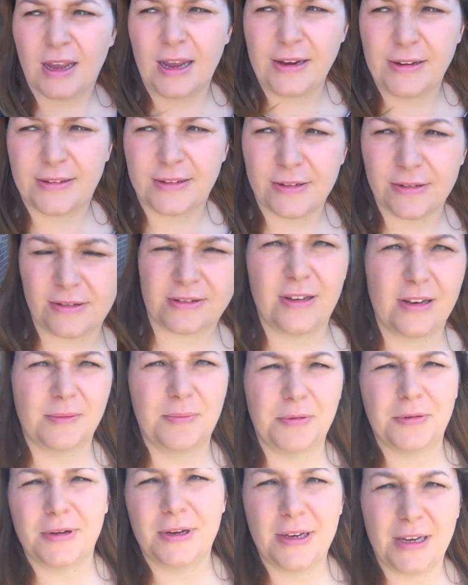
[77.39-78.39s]
It's got to the
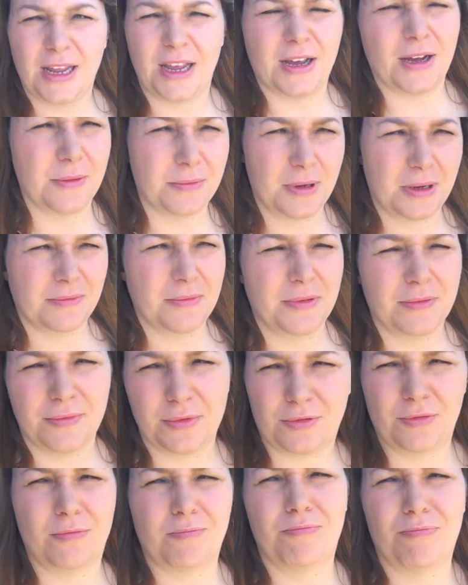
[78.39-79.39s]
point now where we're
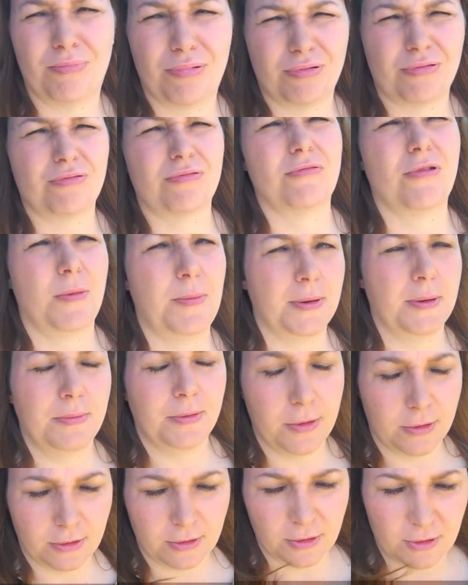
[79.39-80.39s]
all proper
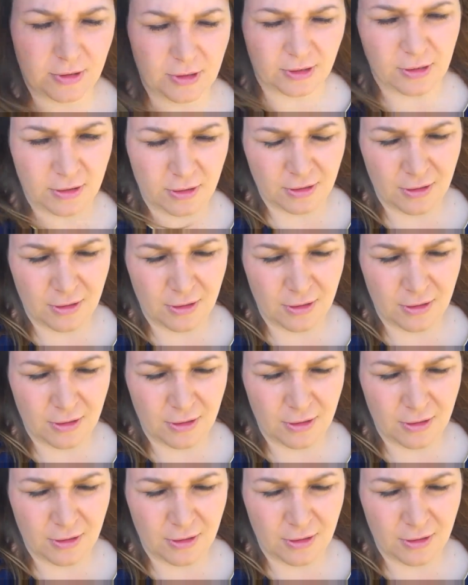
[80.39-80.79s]
bored.